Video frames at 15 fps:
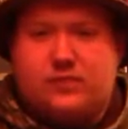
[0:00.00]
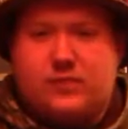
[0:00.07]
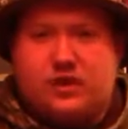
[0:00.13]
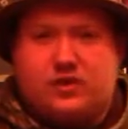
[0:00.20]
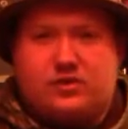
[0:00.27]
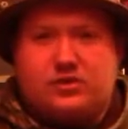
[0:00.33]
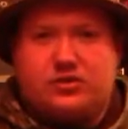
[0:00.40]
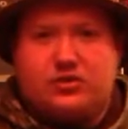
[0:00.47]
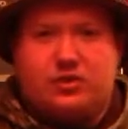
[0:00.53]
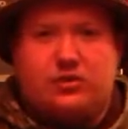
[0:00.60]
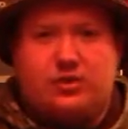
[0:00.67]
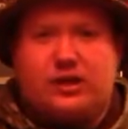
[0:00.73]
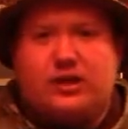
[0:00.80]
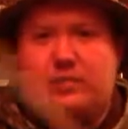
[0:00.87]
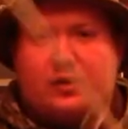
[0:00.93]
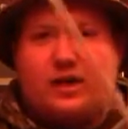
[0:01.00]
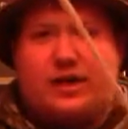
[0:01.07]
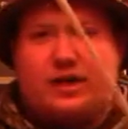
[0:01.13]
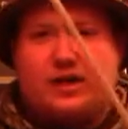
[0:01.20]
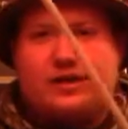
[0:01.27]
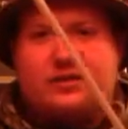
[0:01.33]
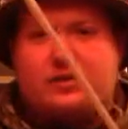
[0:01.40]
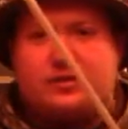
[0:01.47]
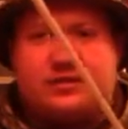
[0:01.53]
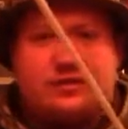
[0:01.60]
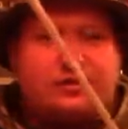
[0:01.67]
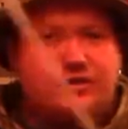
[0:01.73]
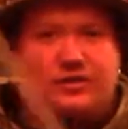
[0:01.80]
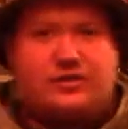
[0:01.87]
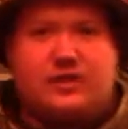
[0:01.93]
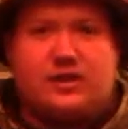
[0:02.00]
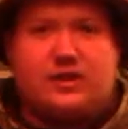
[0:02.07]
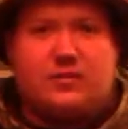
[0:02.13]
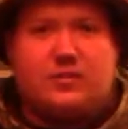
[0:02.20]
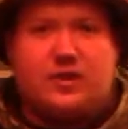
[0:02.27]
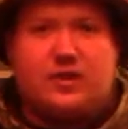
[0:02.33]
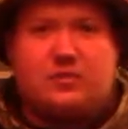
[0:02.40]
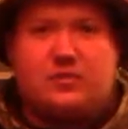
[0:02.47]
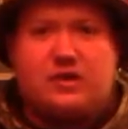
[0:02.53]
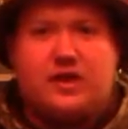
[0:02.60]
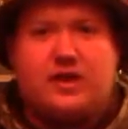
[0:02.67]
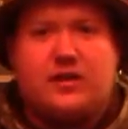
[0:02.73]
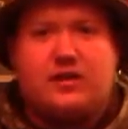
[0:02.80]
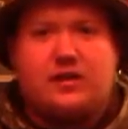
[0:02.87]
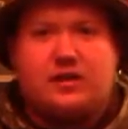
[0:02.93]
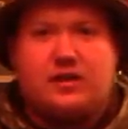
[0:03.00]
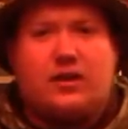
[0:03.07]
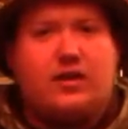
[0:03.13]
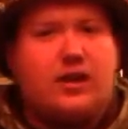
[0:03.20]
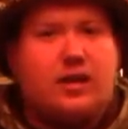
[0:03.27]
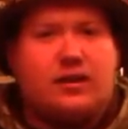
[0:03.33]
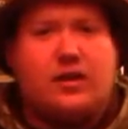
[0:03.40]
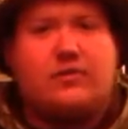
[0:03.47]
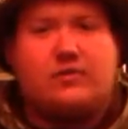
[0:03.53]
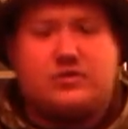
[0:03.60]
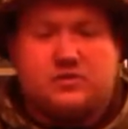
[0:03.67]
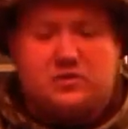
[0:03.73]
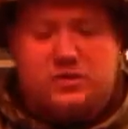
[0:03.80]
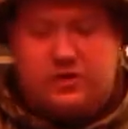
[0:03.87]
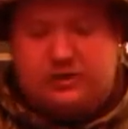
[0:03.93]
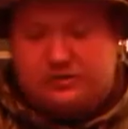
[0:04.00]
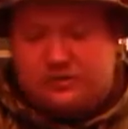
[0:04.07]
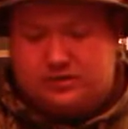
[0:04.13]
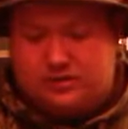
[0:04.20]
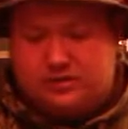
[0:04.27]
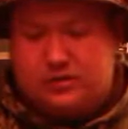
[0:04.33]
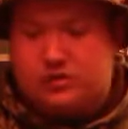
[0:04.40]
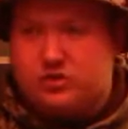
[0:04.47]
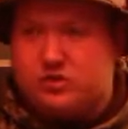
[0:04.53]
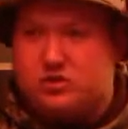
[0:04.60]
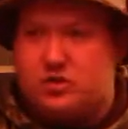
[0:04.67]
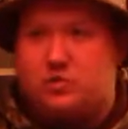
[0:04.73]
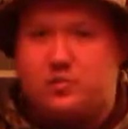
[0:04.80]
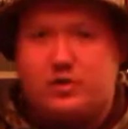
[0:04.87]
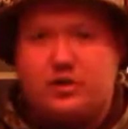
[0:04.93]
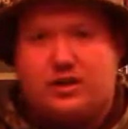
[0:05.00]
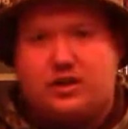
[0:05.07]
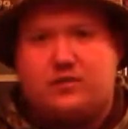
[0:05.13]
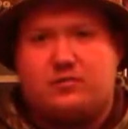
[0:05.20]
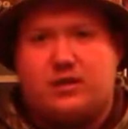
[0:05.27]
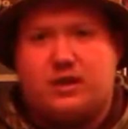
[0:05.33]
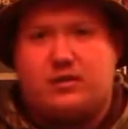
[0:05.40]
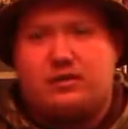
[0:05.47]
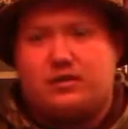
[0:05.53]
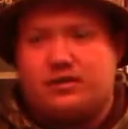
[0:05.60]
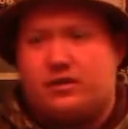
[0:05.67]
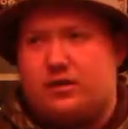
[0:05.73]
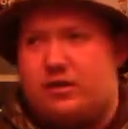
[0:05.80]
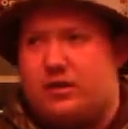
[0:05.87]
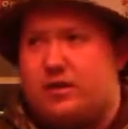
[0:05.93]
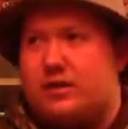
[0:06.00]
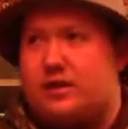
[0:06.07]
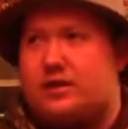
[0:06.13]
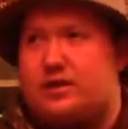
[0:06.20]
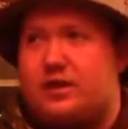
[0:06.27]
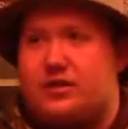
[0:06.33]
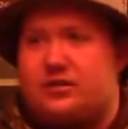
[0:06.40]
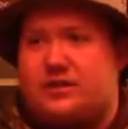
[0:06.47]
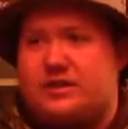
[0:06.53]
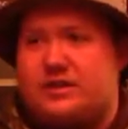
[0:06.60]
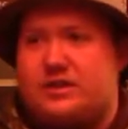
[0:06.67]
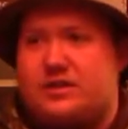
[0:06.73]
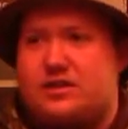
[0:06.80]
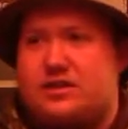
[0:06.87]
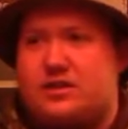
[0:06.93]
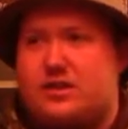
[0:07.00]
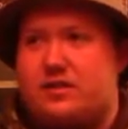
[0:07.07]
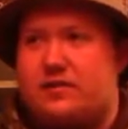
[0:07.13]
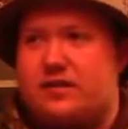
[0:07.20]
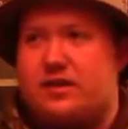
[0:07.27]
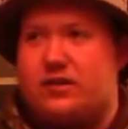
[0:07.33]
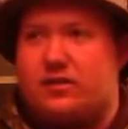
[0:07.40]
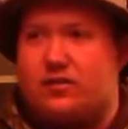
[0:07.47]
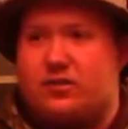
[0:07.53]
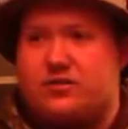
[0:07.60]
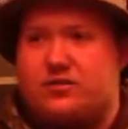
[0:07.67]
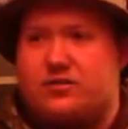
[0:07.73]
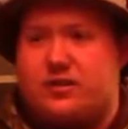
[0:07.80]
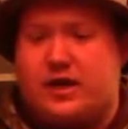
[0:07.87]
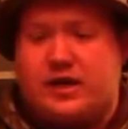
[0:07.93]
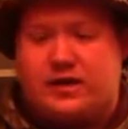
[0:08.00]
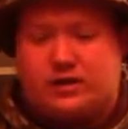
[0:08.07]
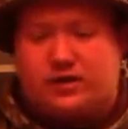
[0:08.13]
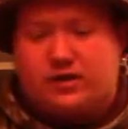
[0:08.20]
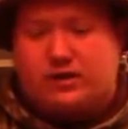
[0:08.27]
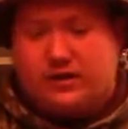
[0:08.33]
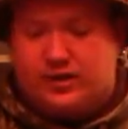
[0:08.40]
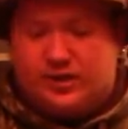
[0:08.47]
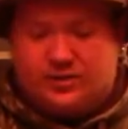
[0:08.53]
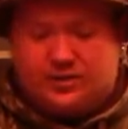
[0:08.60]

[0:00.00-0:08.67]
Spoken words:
Just holding it in my hands, just like the medium light, I love this rod. Super lightweight. It's got great sensitivity. It looks great. It's